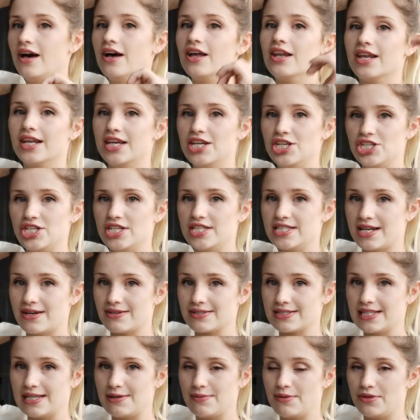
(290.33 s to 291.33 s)
at least she's now
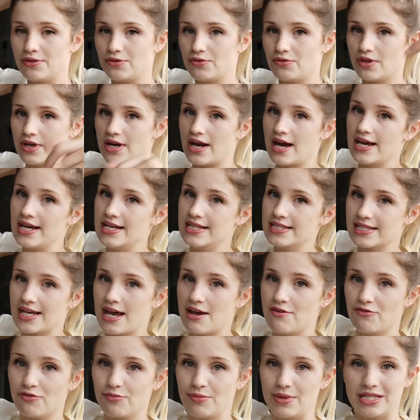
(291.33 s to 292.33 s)
sleeping through the night in
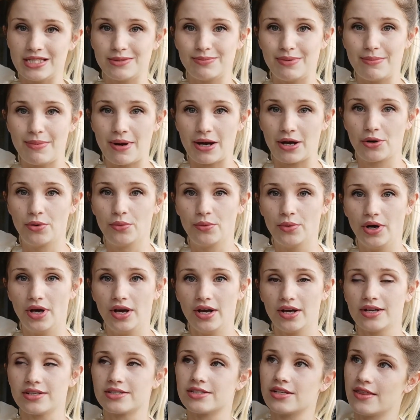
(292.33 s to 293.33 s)
time for me to be back at
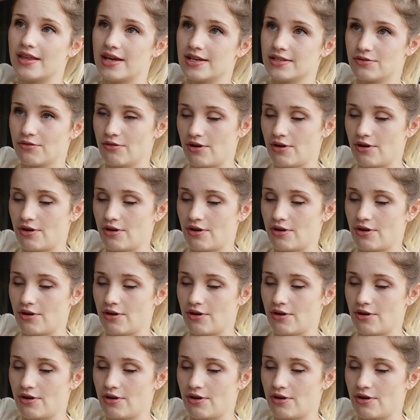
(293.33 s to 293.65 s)
work. So that's